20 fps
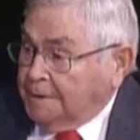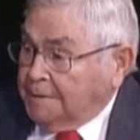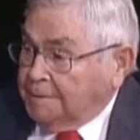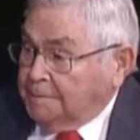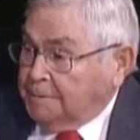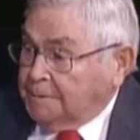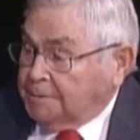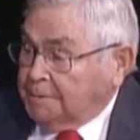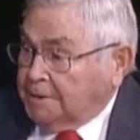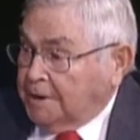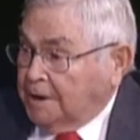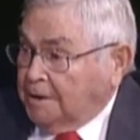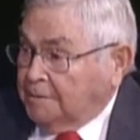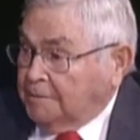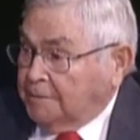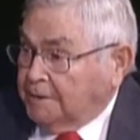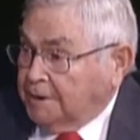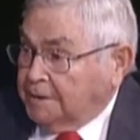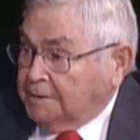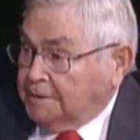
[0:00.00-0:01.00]

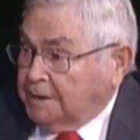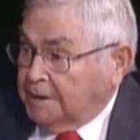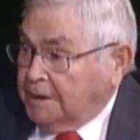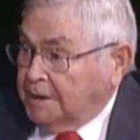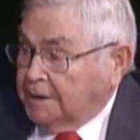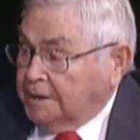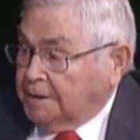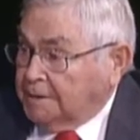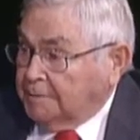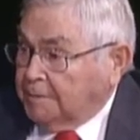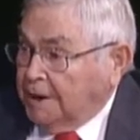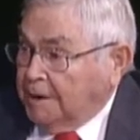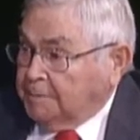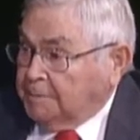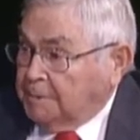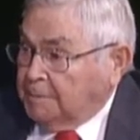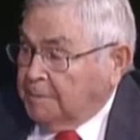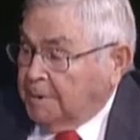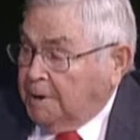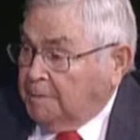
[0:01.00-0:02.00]
thing, and wrapped
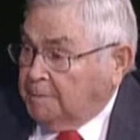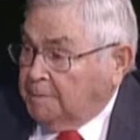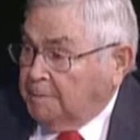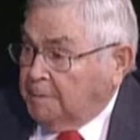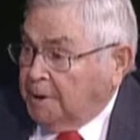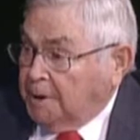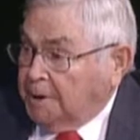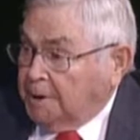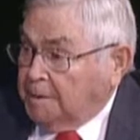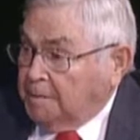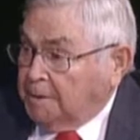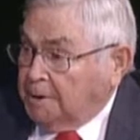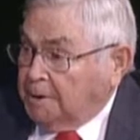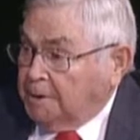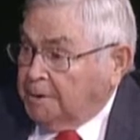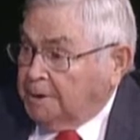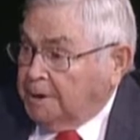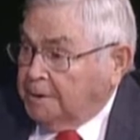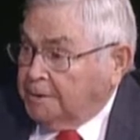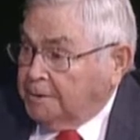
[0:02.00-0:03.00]
him up, buried him
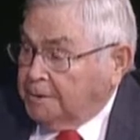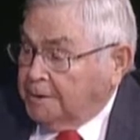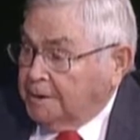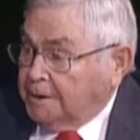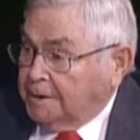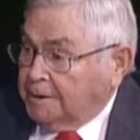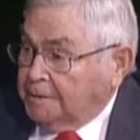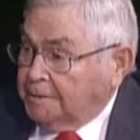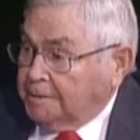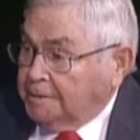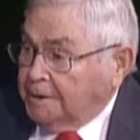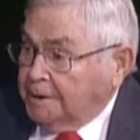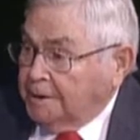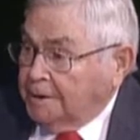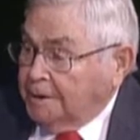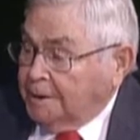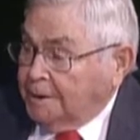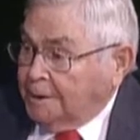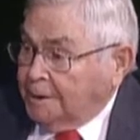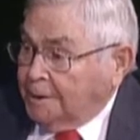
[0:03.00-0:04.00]
underneath
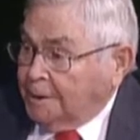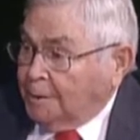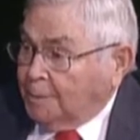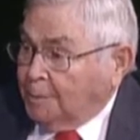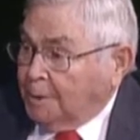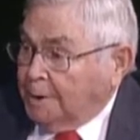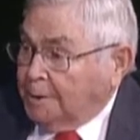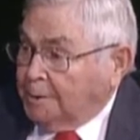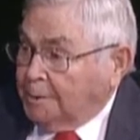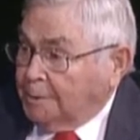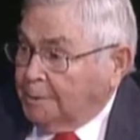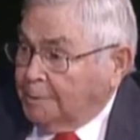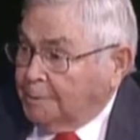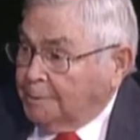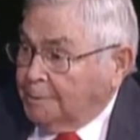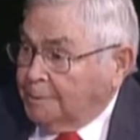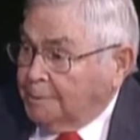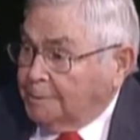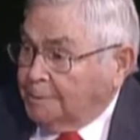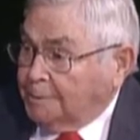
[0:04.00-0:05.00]
her window,
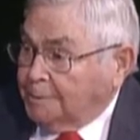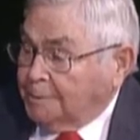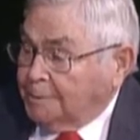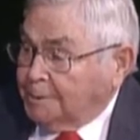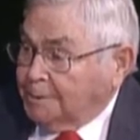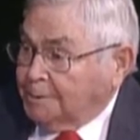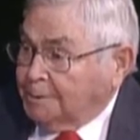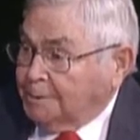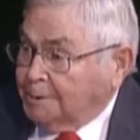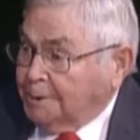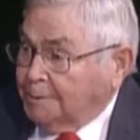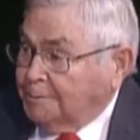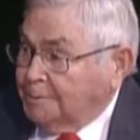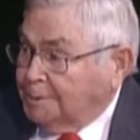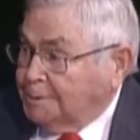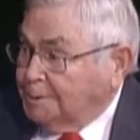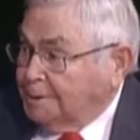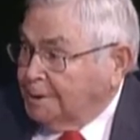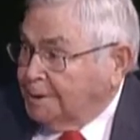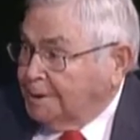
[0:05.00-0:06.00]
where she
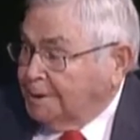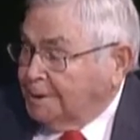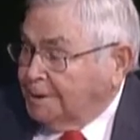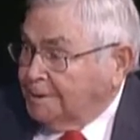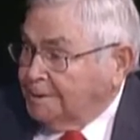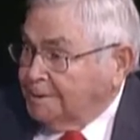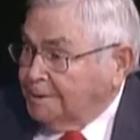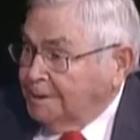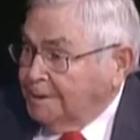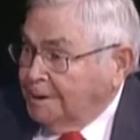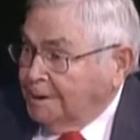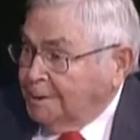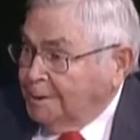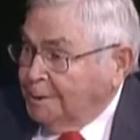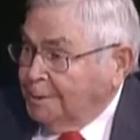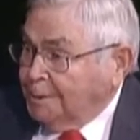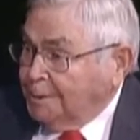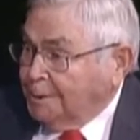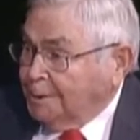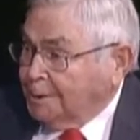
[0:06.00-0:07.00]
would
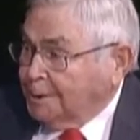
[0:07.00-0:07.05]
knew that her